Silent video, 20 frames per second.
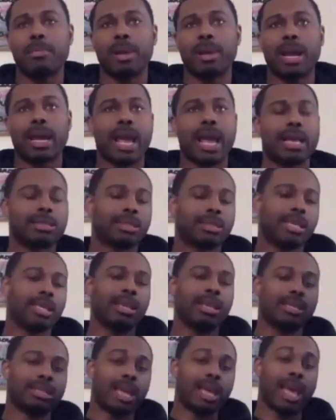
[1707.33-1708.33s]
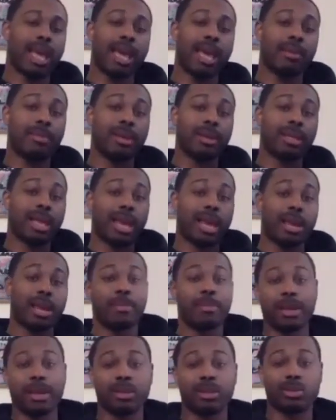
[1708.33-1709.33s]
but I got seniors ahead of me that
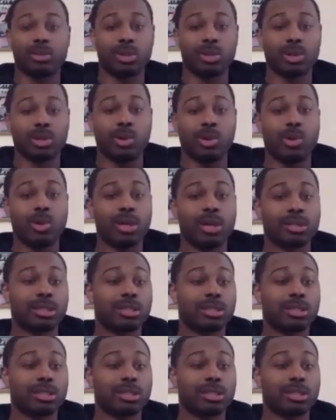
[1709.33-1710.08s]
have been through the course,